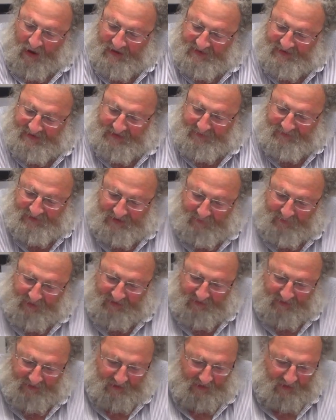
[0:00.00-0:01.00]
seems to
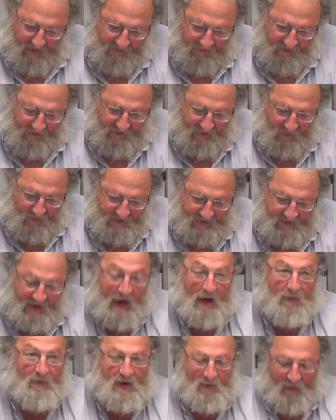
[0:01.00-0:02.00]
be that the conversion was
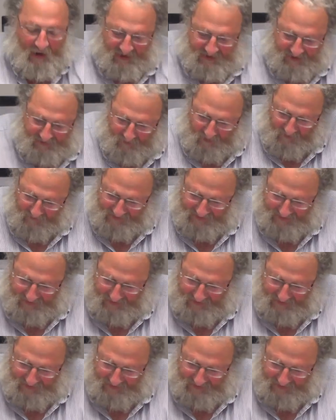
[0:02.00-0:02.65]
common amongst movie